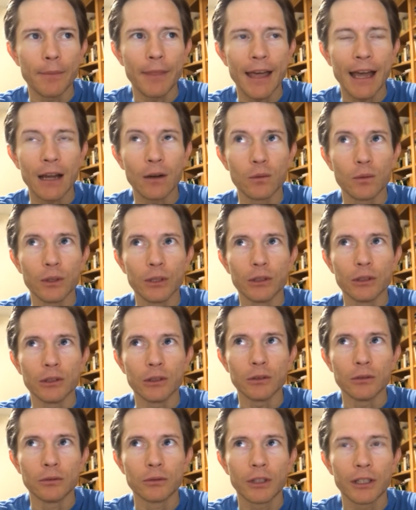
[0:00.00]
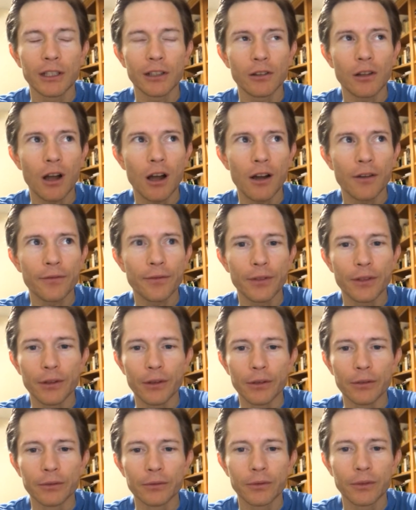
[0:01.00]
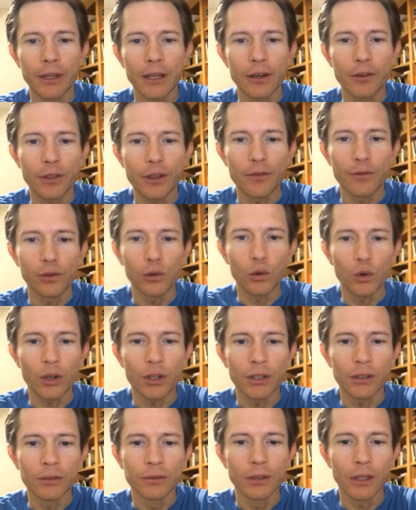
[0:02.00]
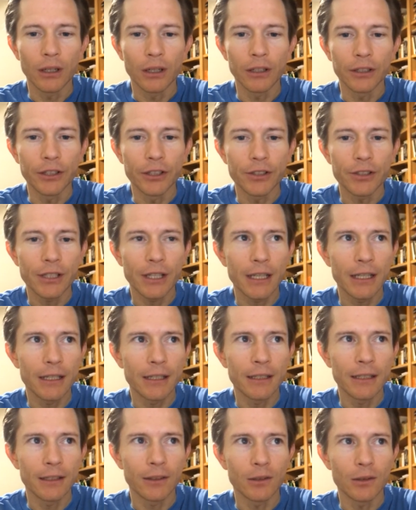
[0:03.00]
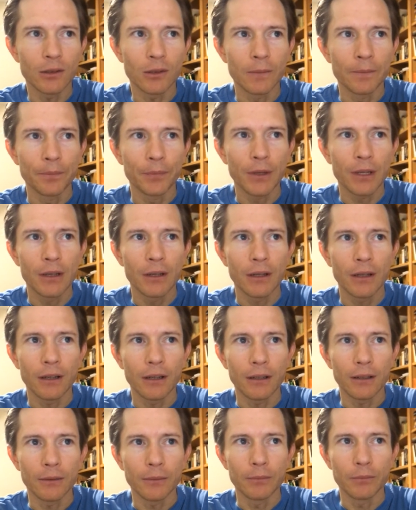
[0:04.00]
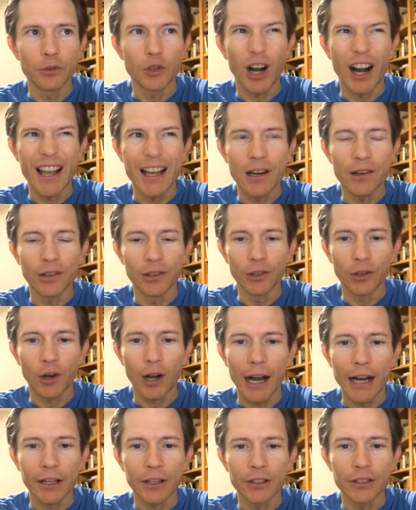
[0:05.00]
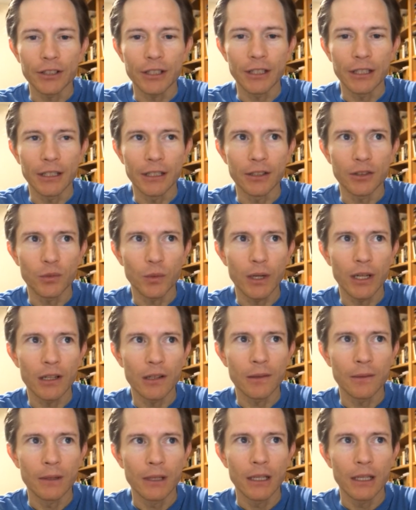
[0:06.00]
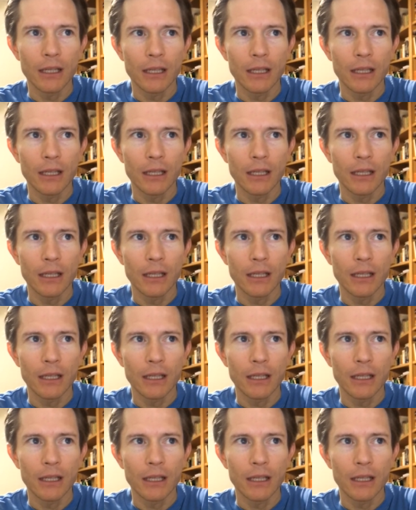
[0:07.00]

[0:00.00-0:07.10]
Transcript: That will kill off the healthy flora on your skin. It'll dry out and crack your skin as well.